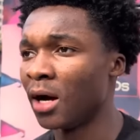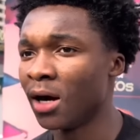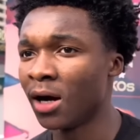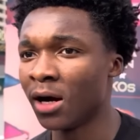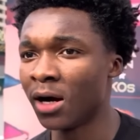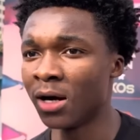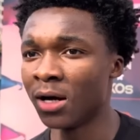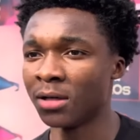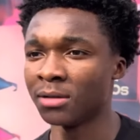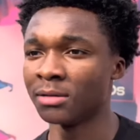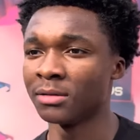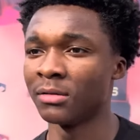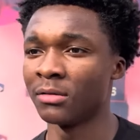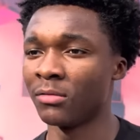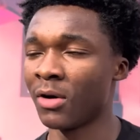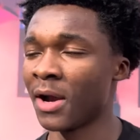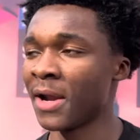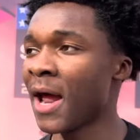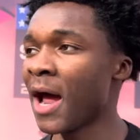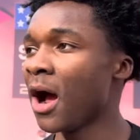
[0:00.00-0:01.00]
Uh,
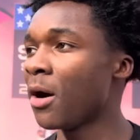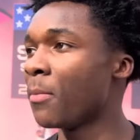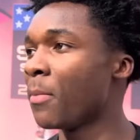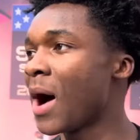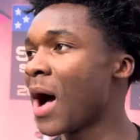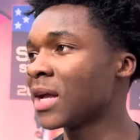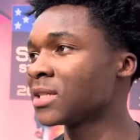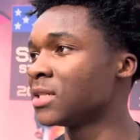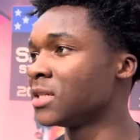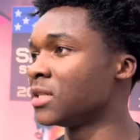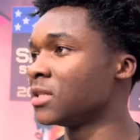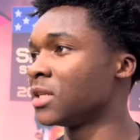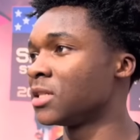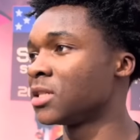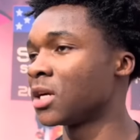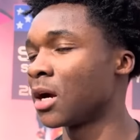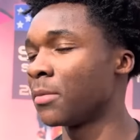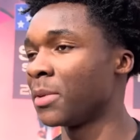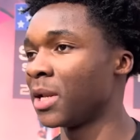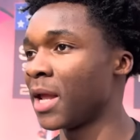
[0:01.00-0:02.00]
right now, boxing is
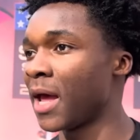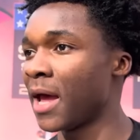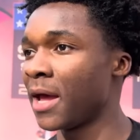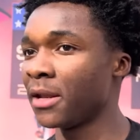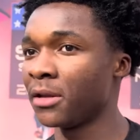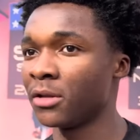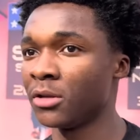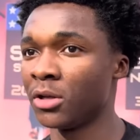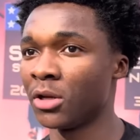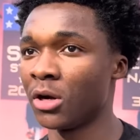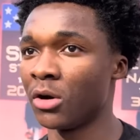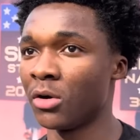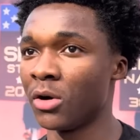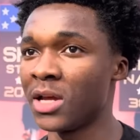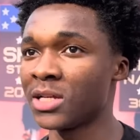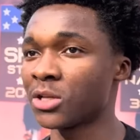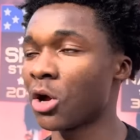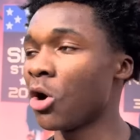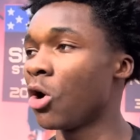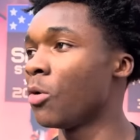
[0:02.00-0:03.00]
determined that, you know,
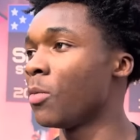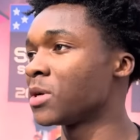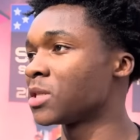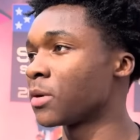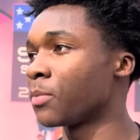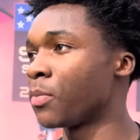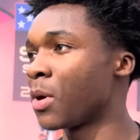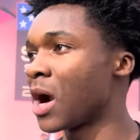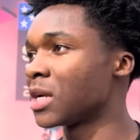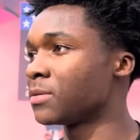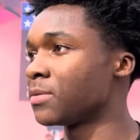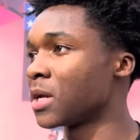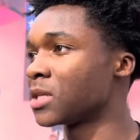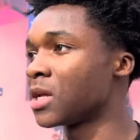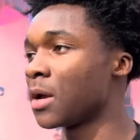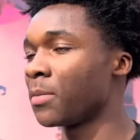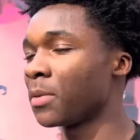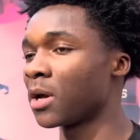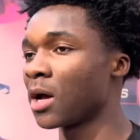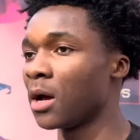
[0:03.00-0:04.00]
it's a whole bunch of
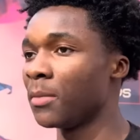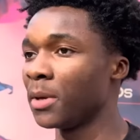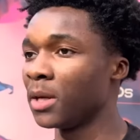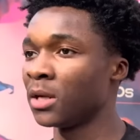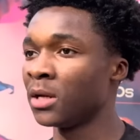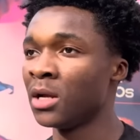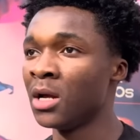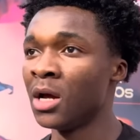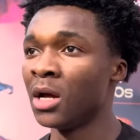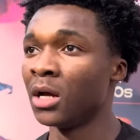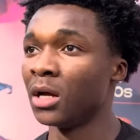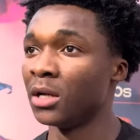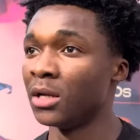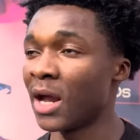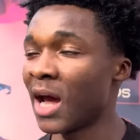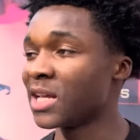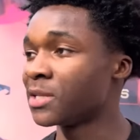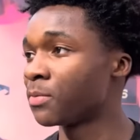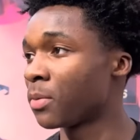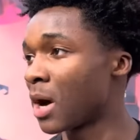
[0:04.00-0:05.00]
prospects up and coming,
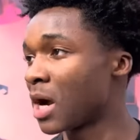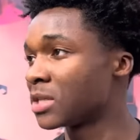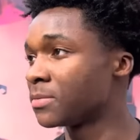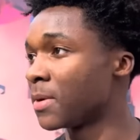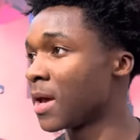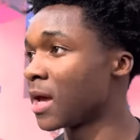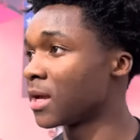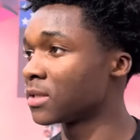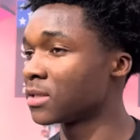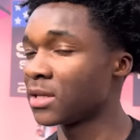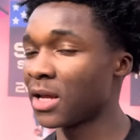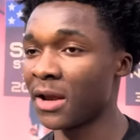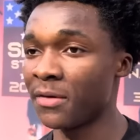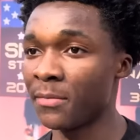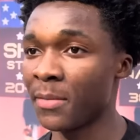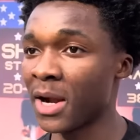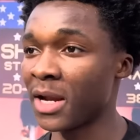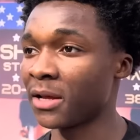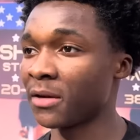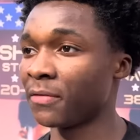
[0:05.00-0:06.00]
nice prospects,
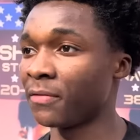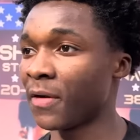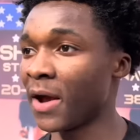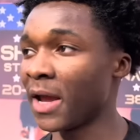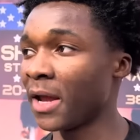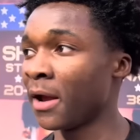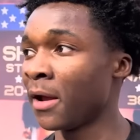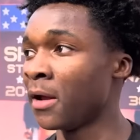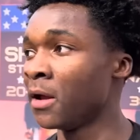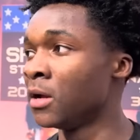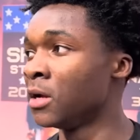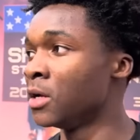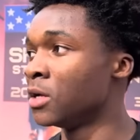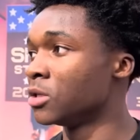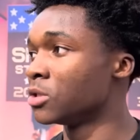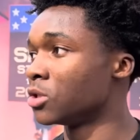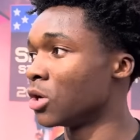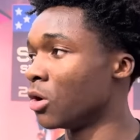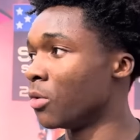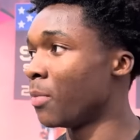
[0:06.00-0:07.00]
everybody can fight.
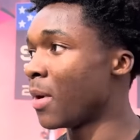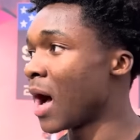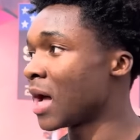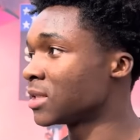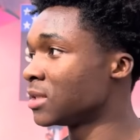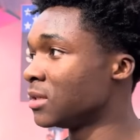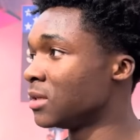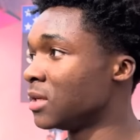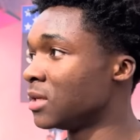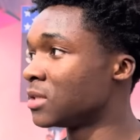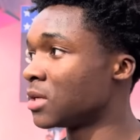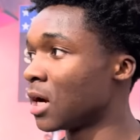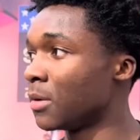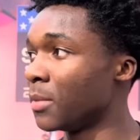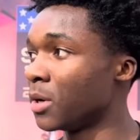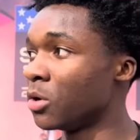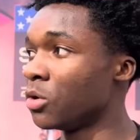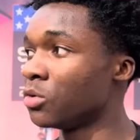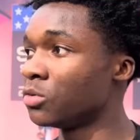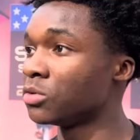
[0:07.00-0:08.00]
So boxing
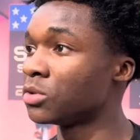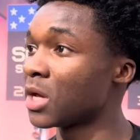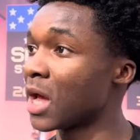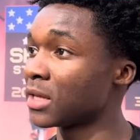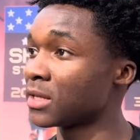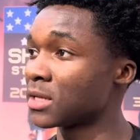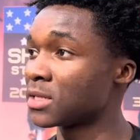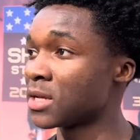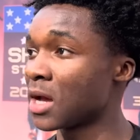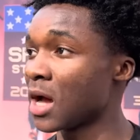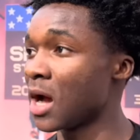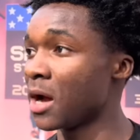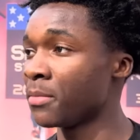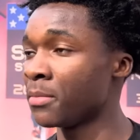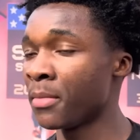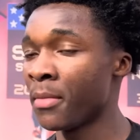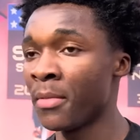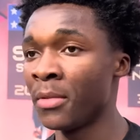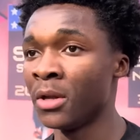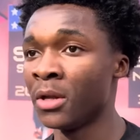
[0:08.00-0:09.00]
determines who's at the top,
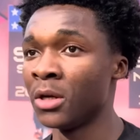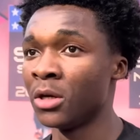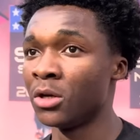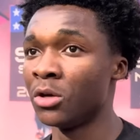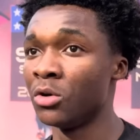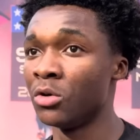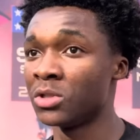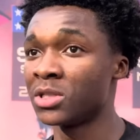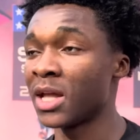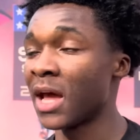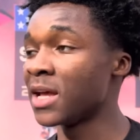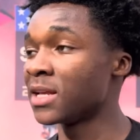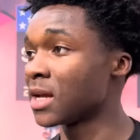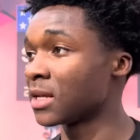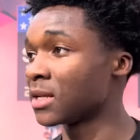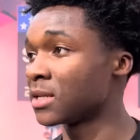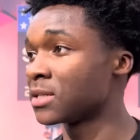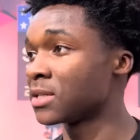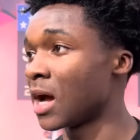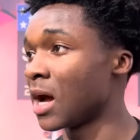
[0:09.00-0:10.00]
who stays
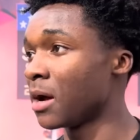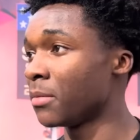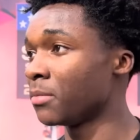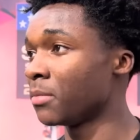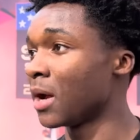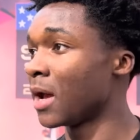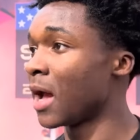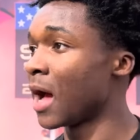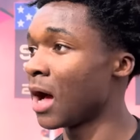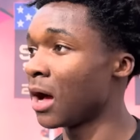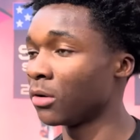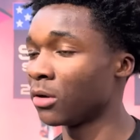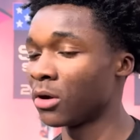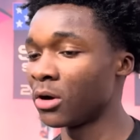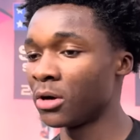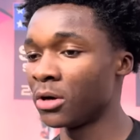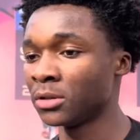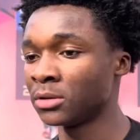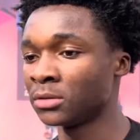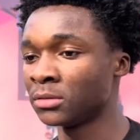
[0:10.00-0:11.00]
at the top, and how
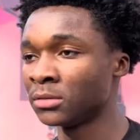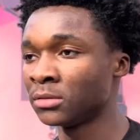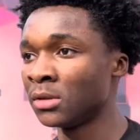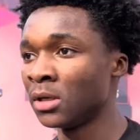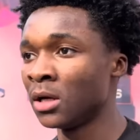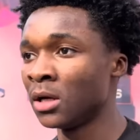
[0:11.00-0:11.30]
long.